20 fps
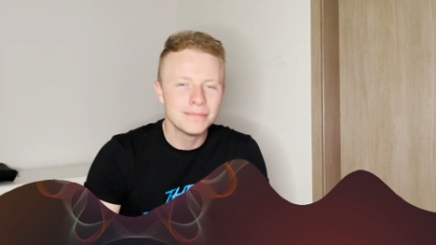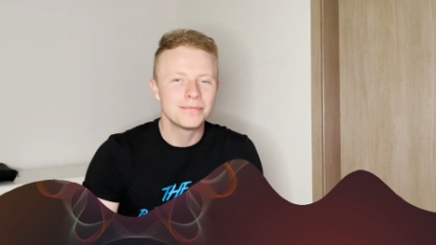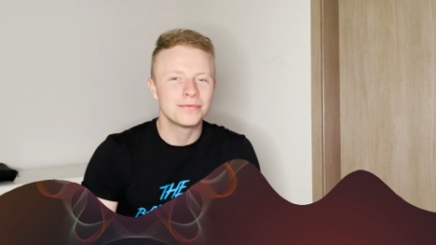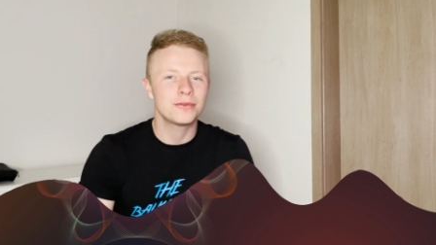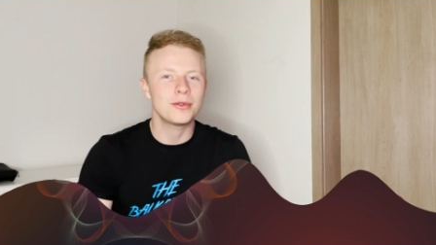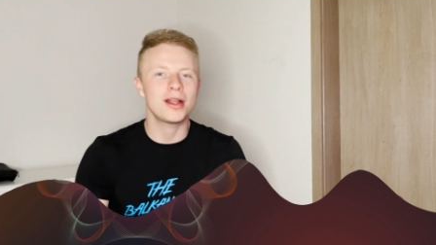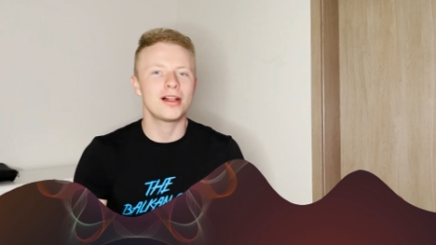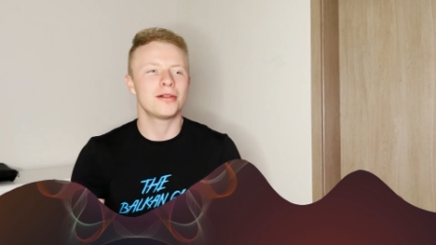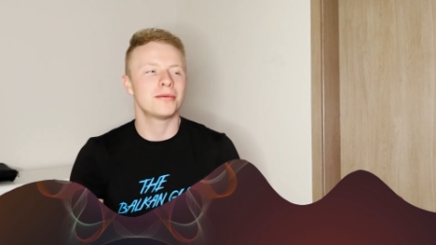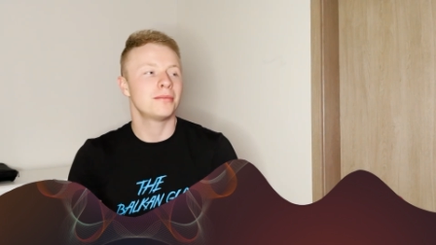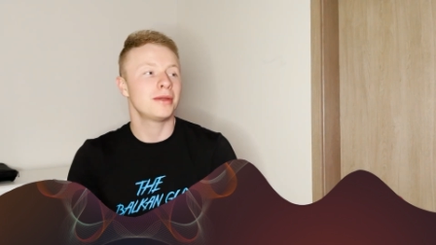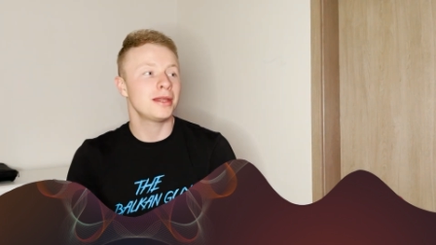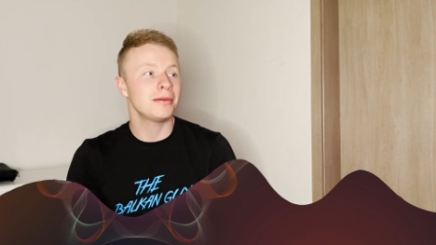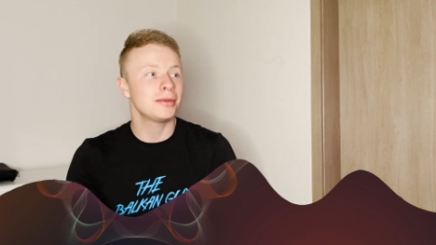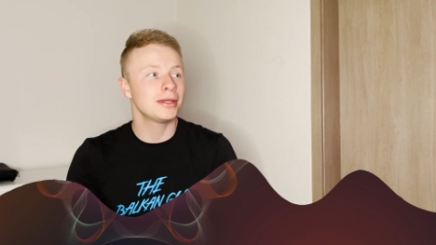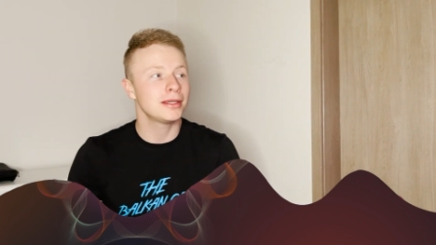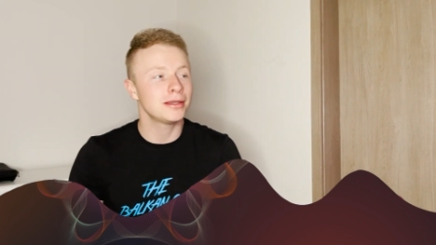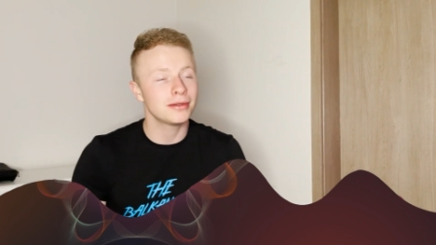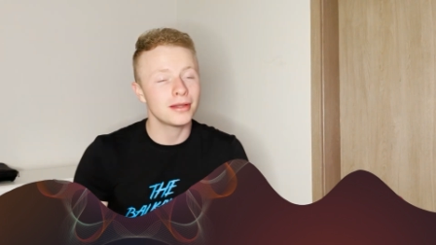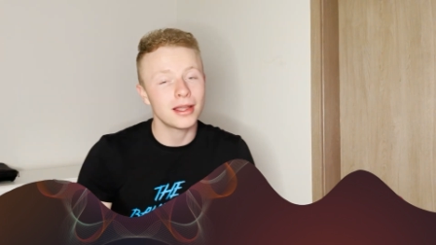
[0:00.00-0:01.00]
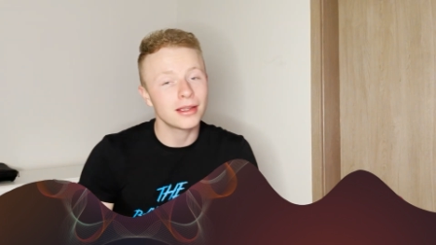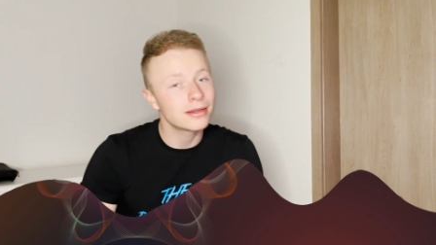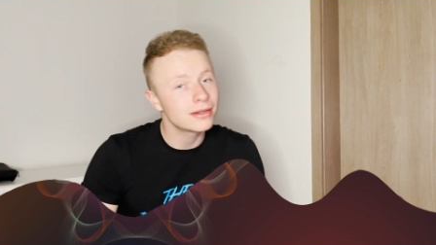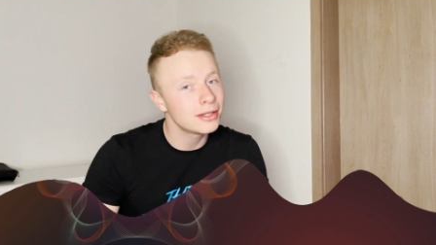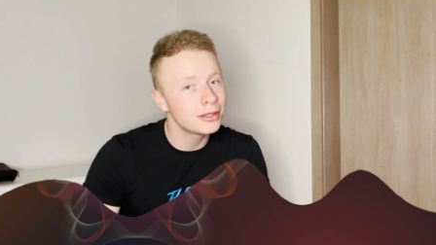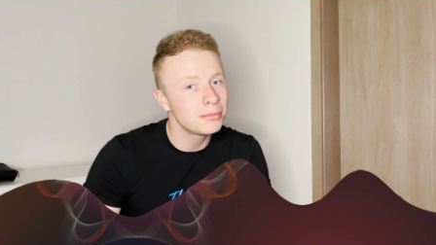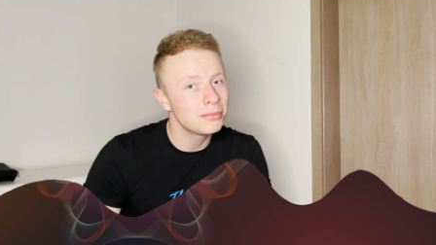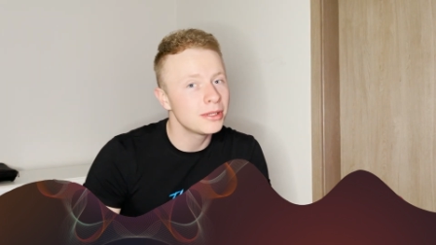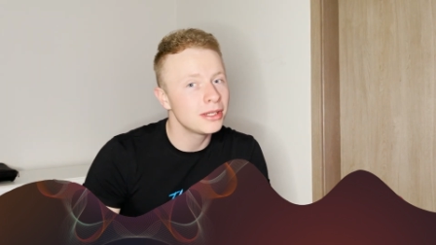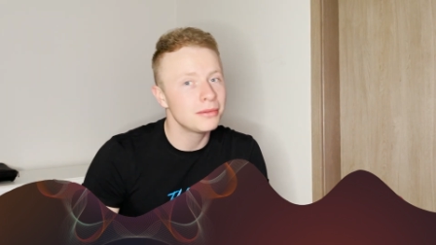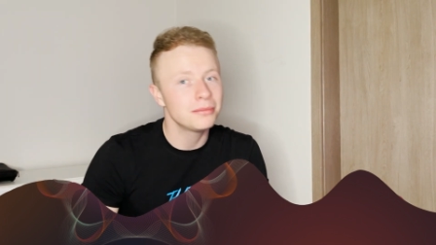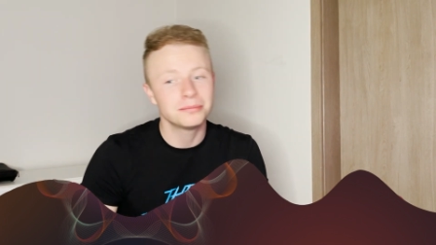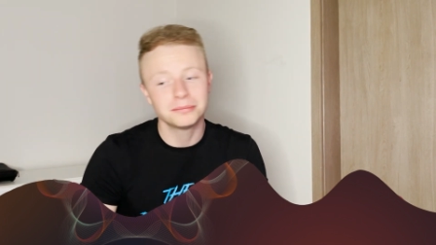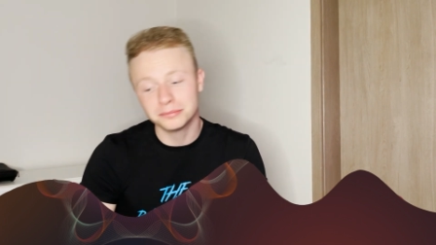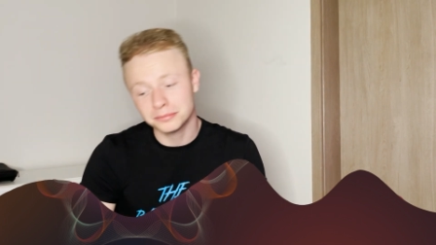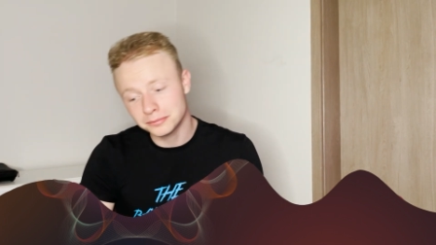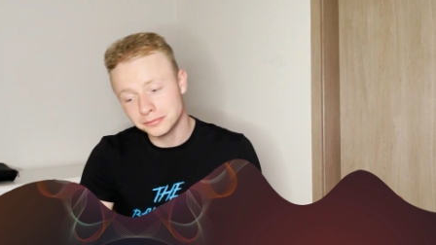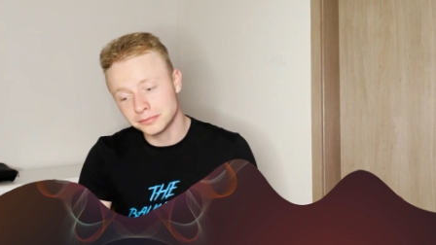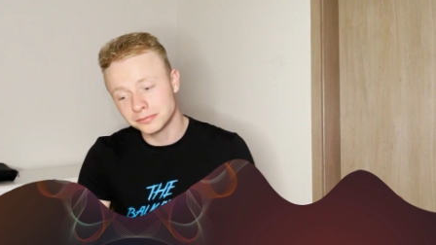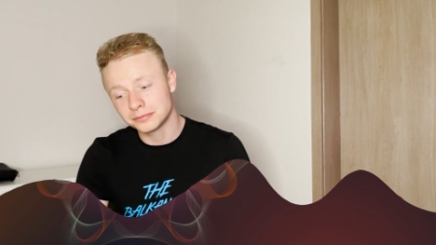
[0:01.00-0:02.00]
well, maybe I could be,
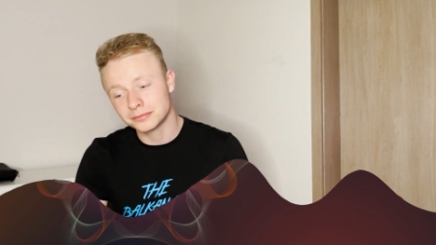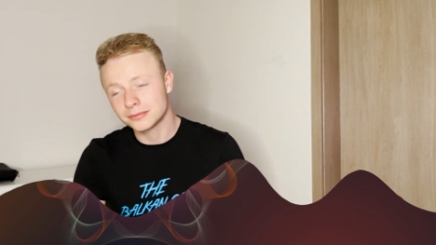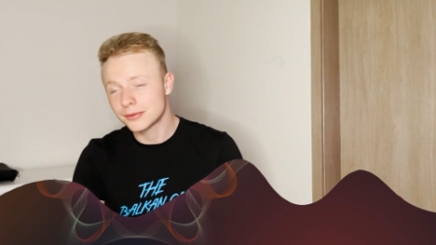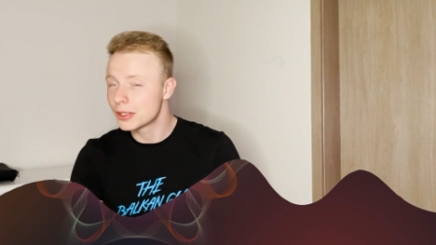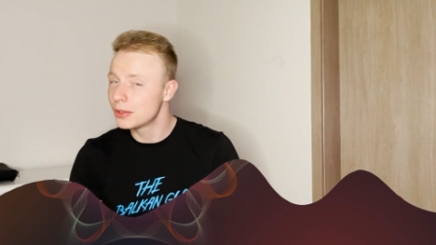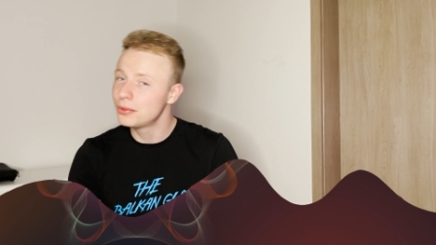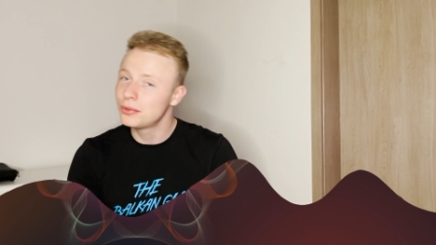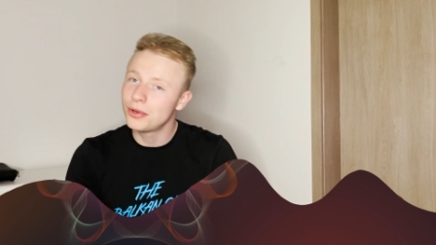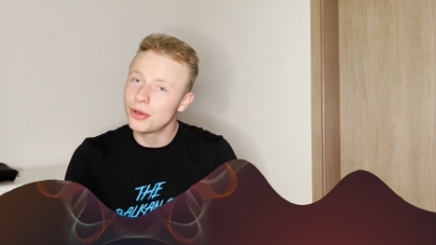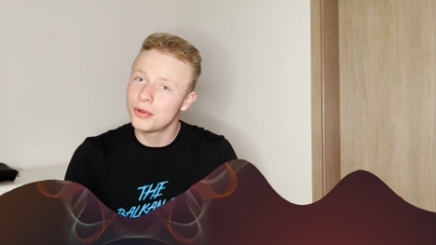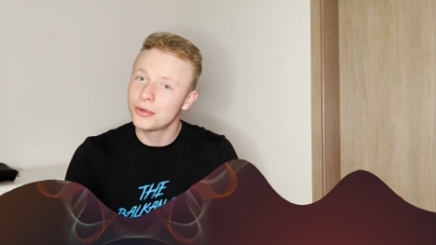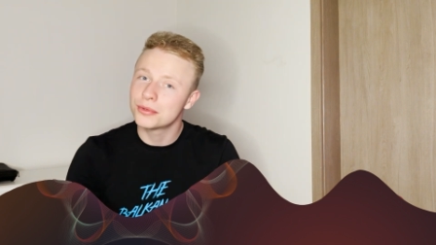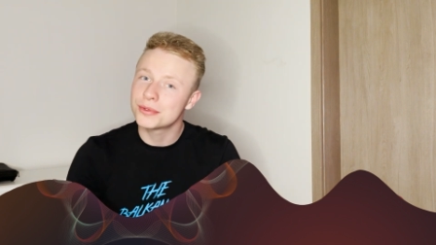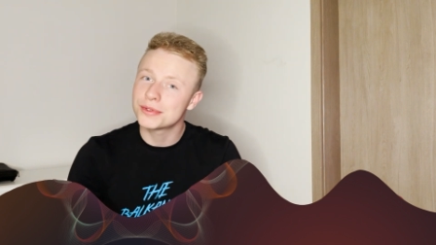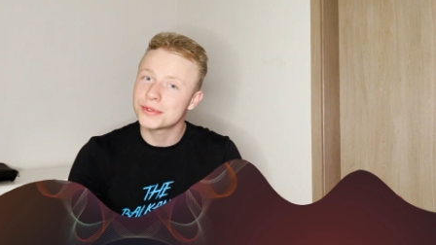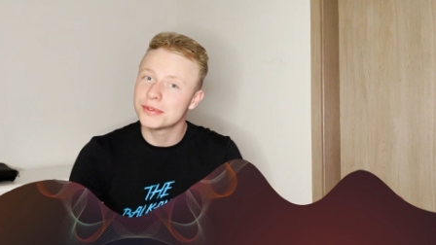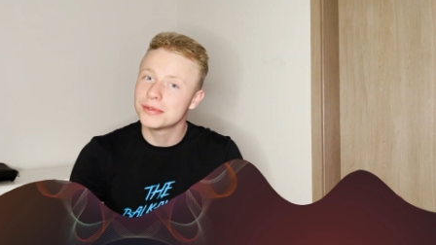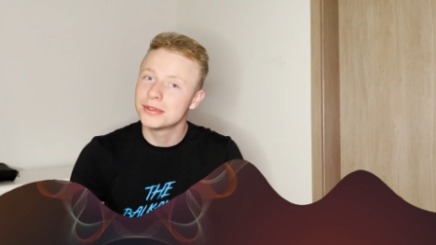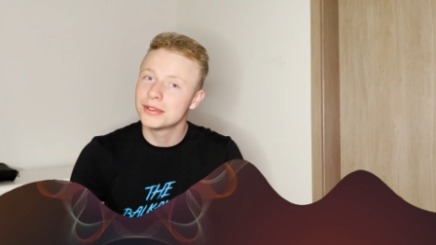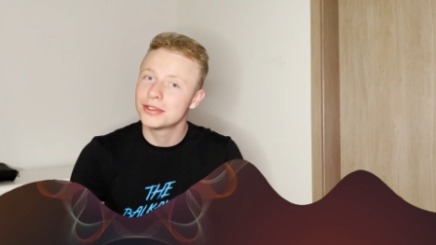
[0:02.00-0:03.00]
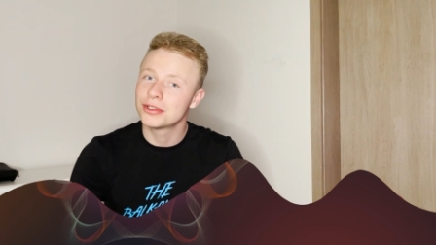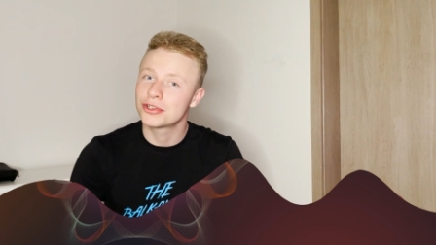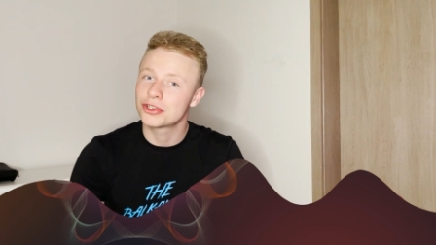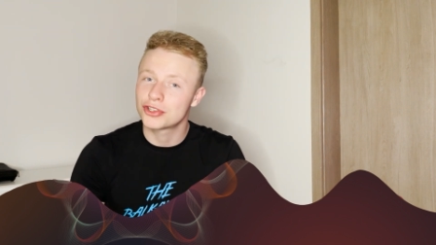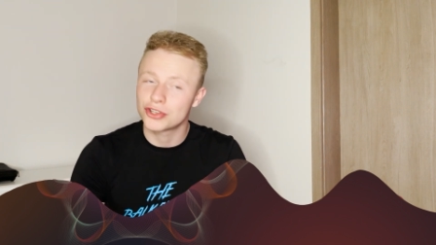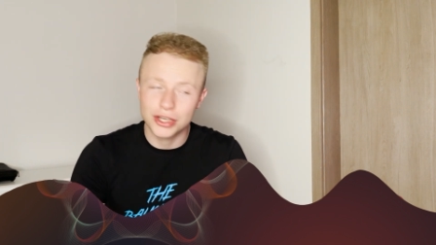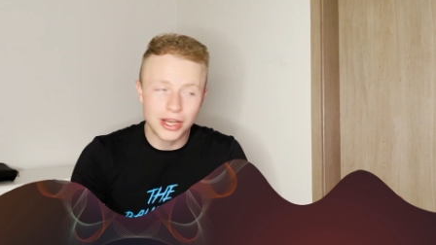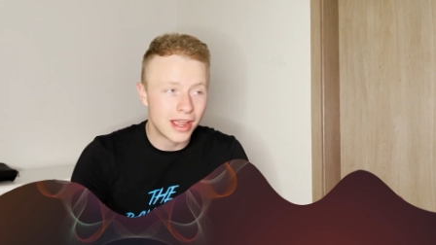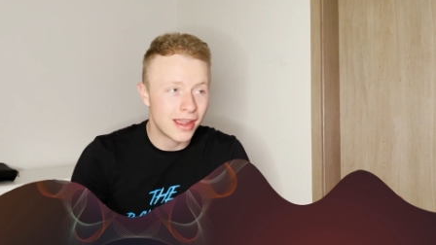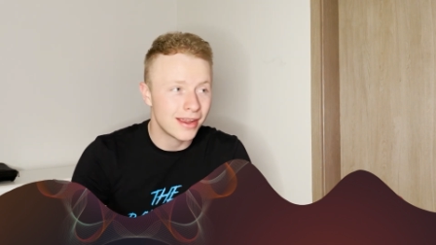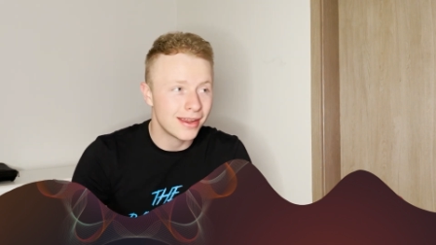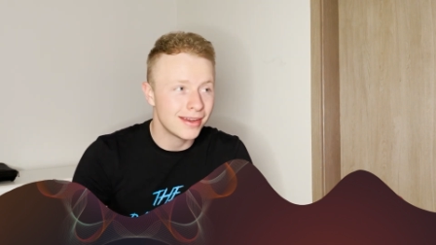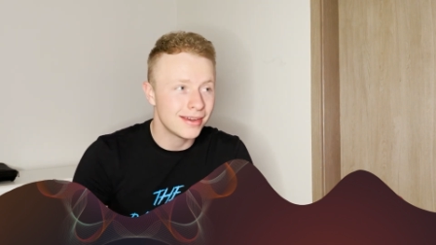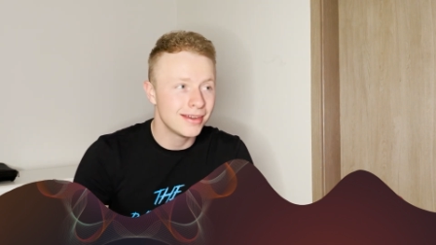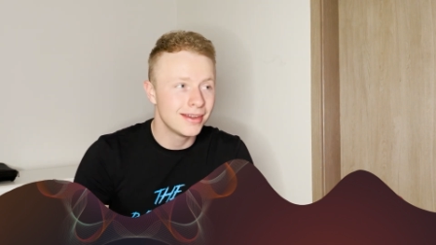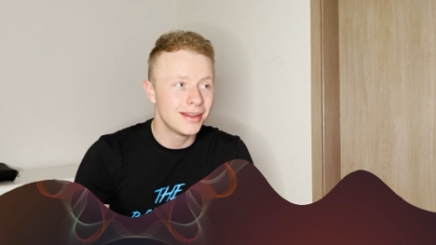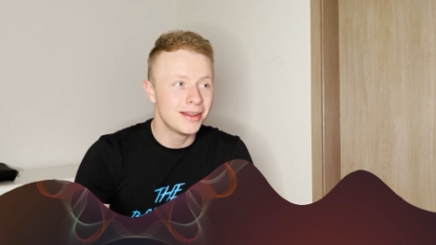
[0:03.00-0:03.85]
who knows, should I